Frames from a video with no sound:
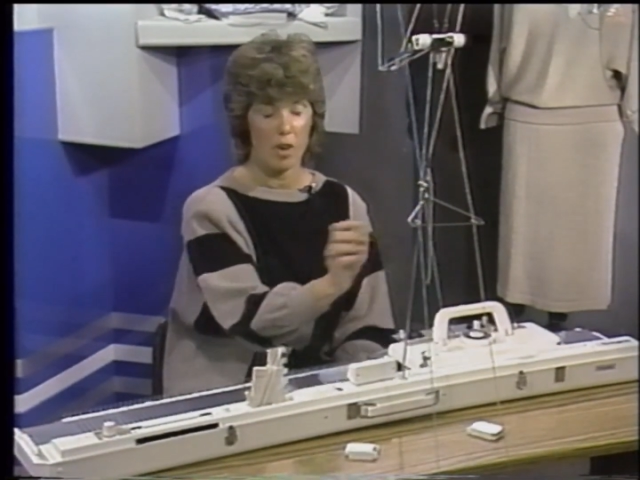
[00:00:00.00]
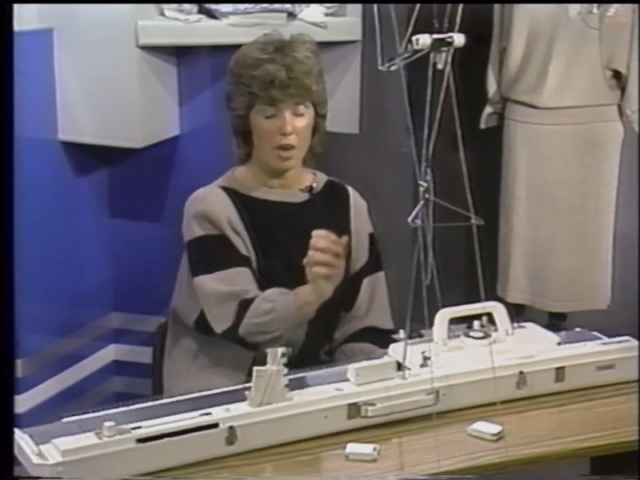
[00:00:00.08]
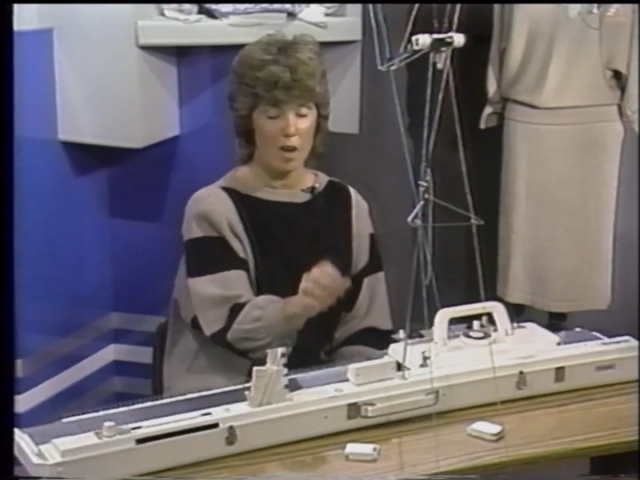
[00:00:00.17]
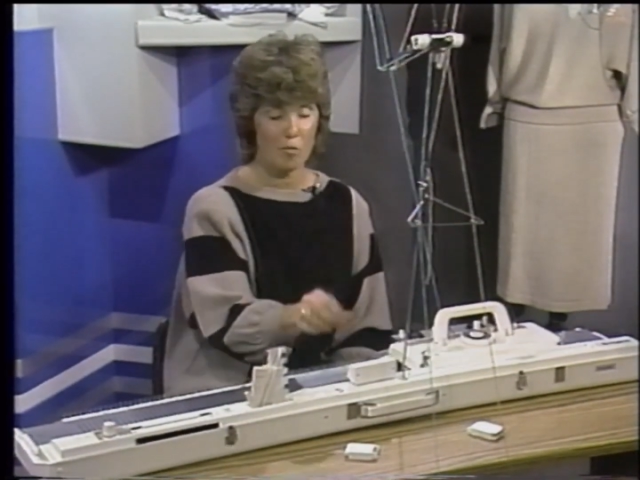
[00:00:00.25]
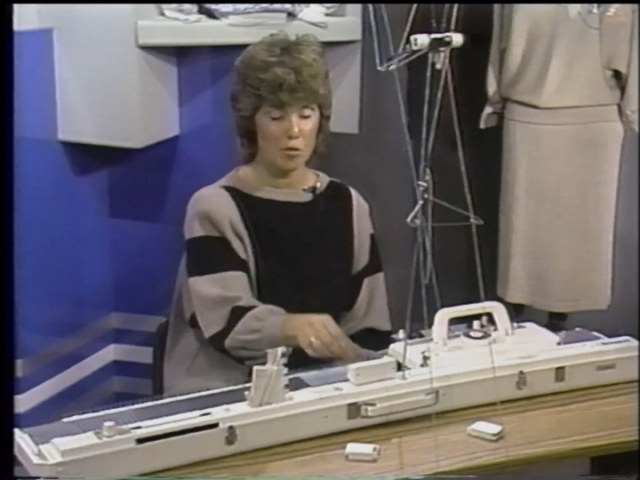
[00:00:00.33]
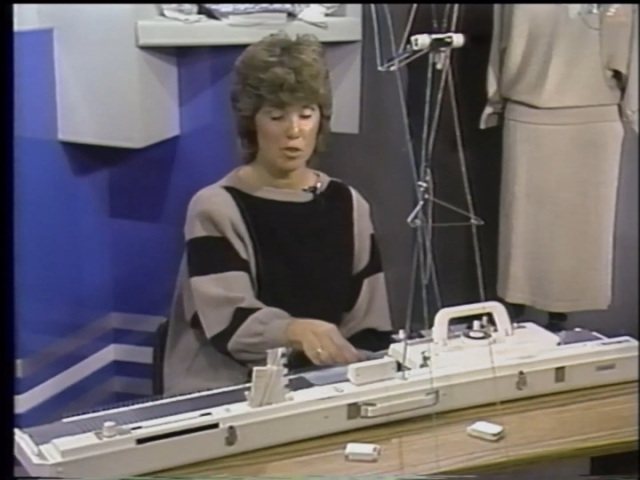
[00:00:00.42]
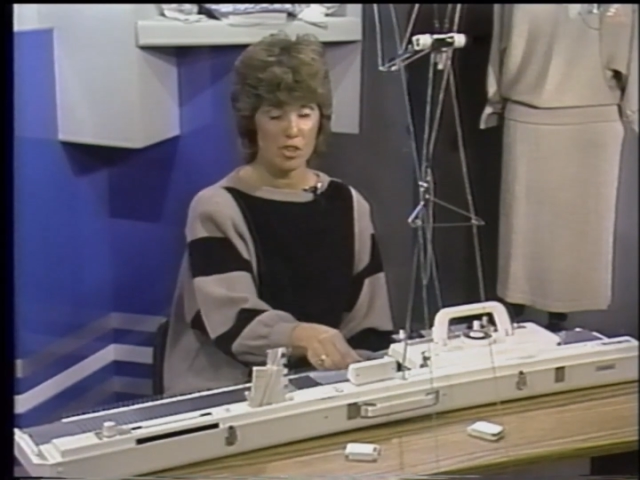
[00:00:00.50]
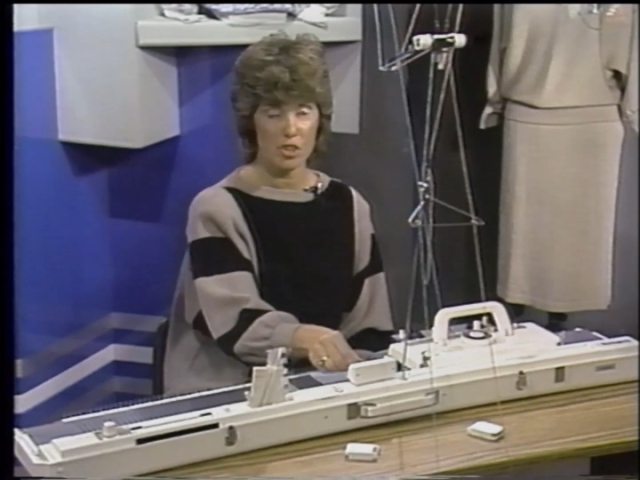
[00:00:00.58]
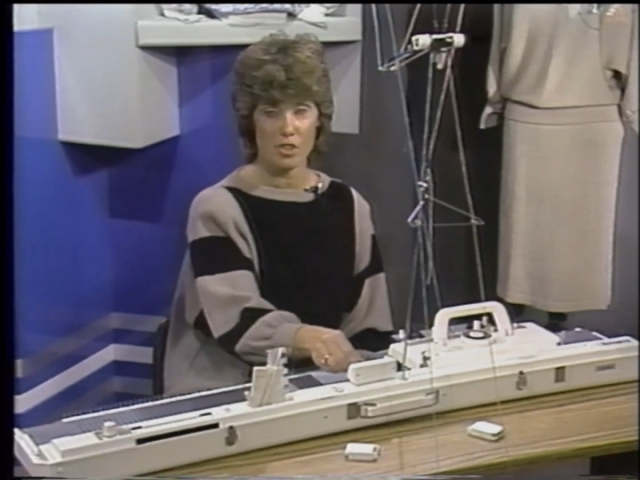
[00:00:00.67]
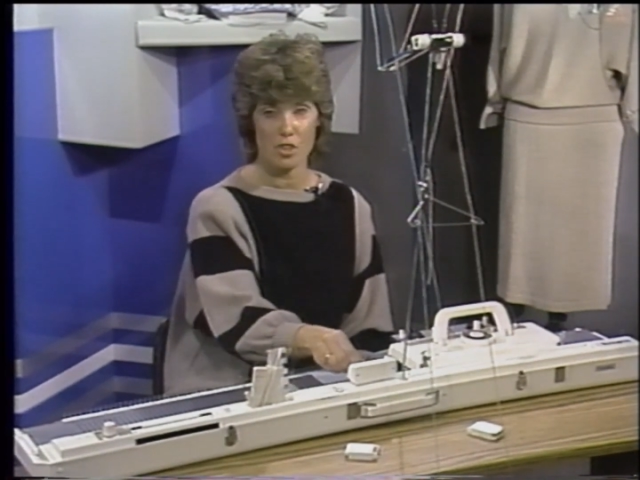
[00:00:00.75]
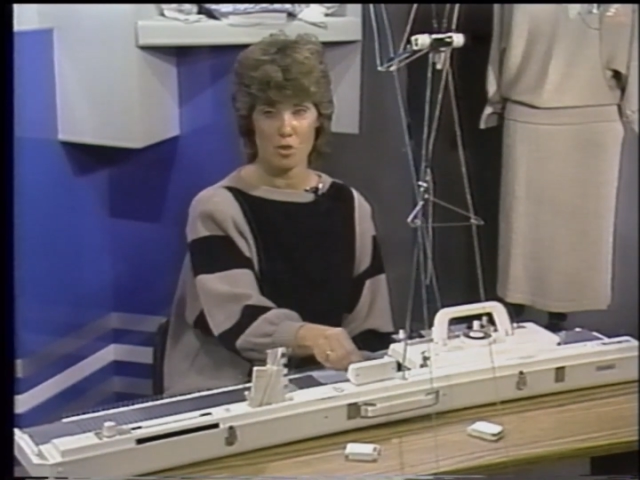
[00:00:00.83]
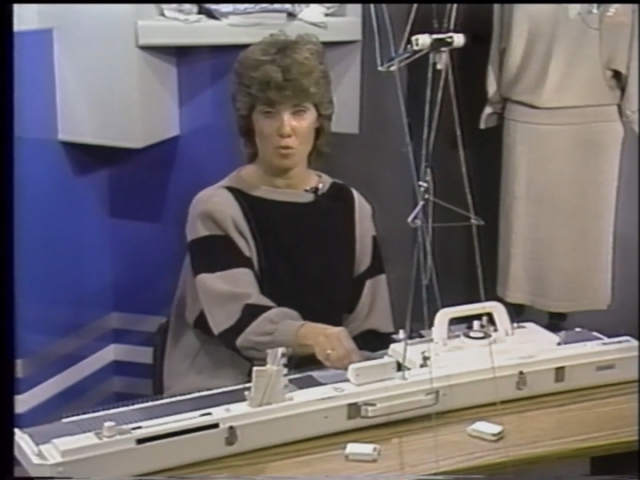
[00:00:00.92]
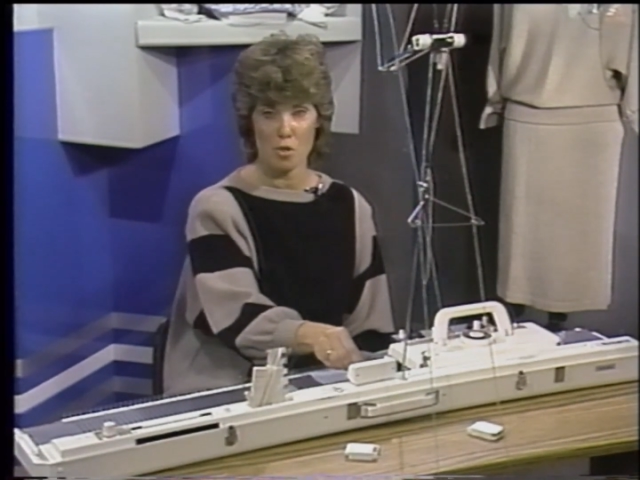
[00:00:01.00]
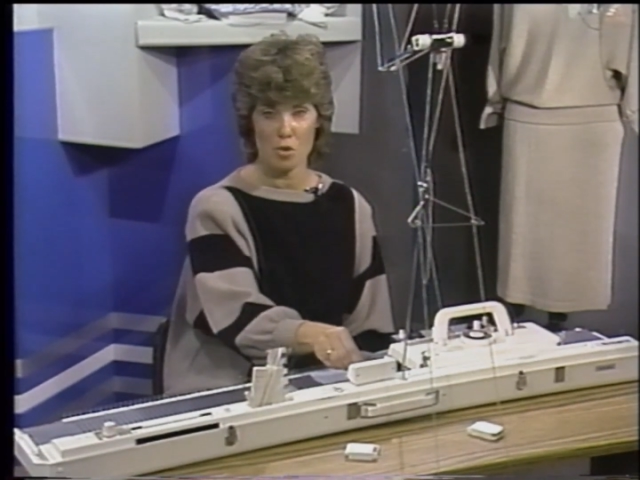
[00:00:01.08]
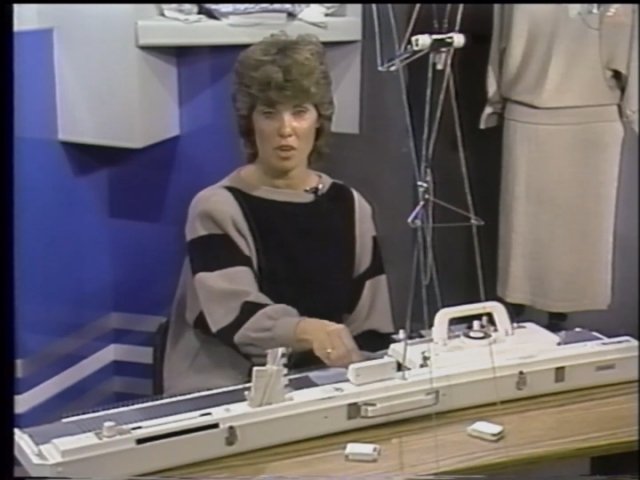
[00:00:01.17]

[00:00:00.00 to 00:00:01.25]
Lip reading: after adjusting your row